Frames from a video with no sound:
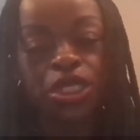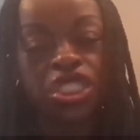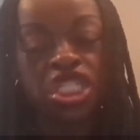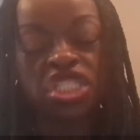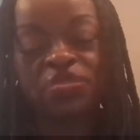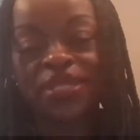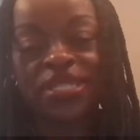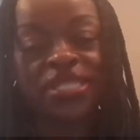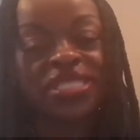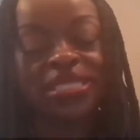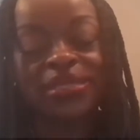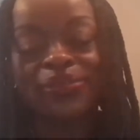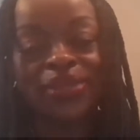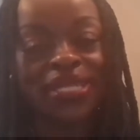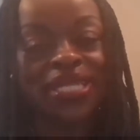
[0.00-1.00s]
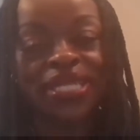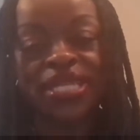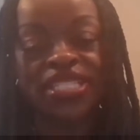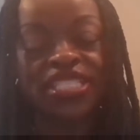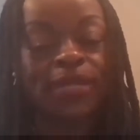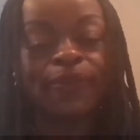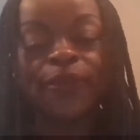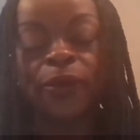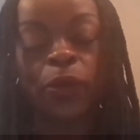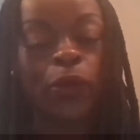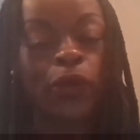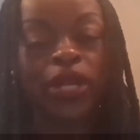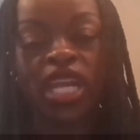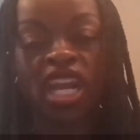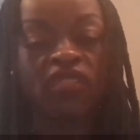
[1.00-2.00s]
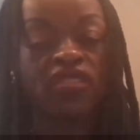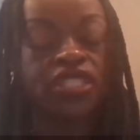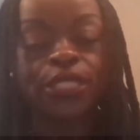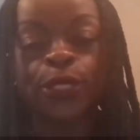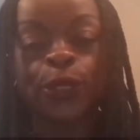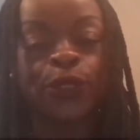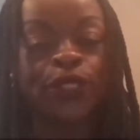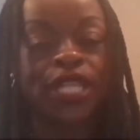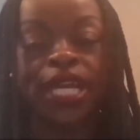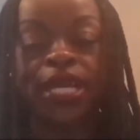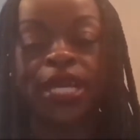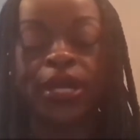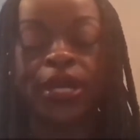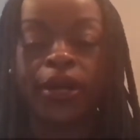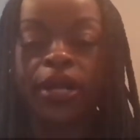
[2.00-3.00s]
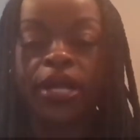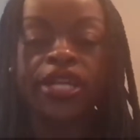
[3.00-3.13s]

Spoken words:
Just because somebody gets up in the morning every single day